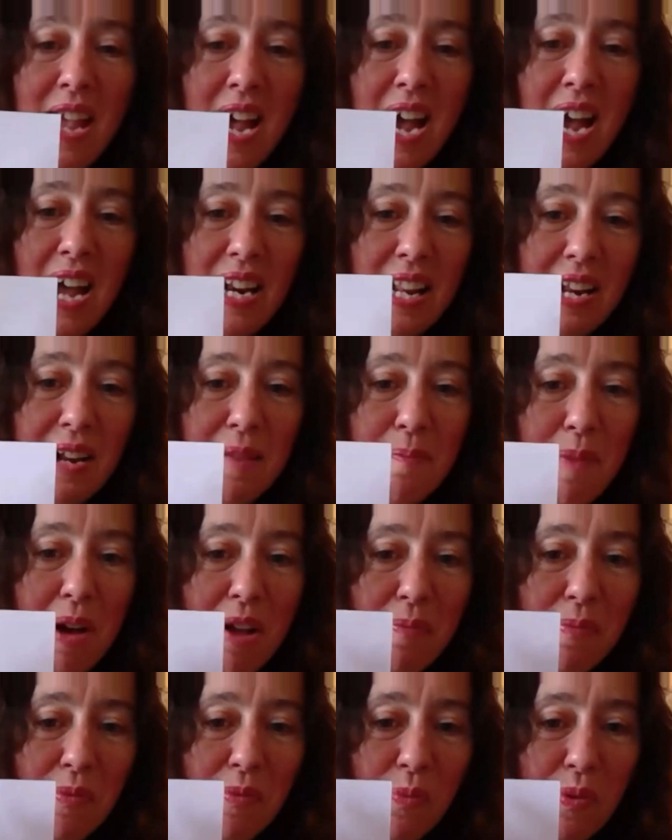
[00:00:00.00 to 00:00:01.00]
and in a
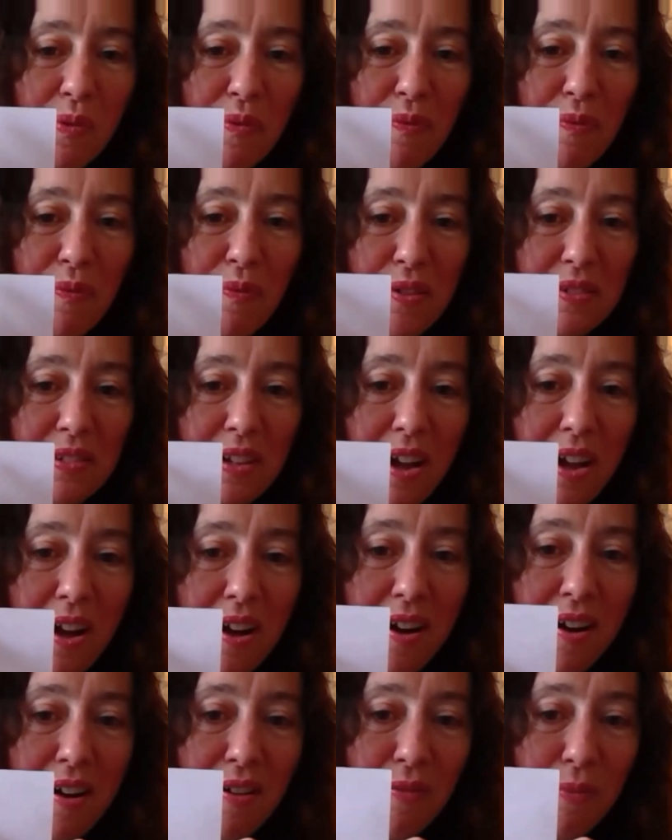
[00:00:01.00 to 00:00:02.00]
moment we'll fold
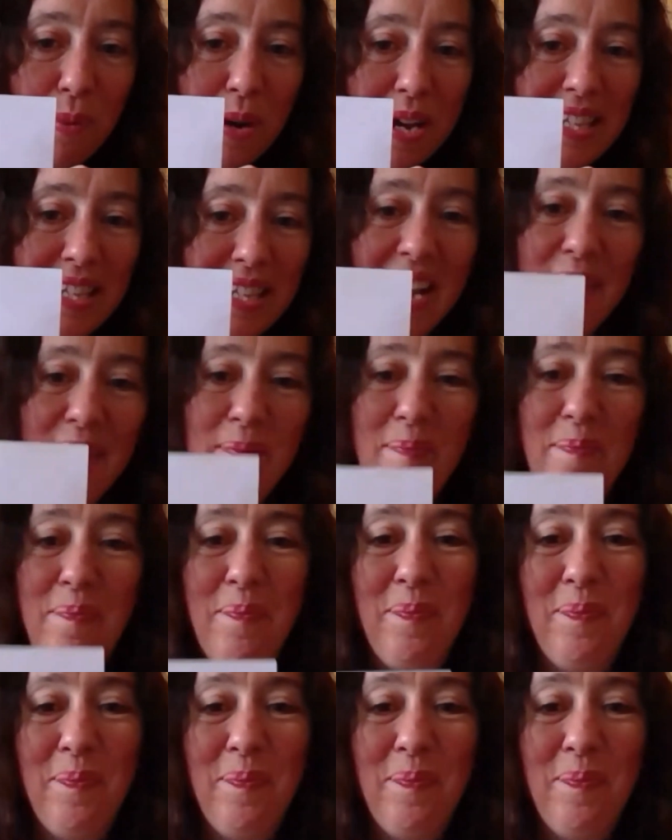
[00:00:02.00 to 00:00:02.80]
halfway down.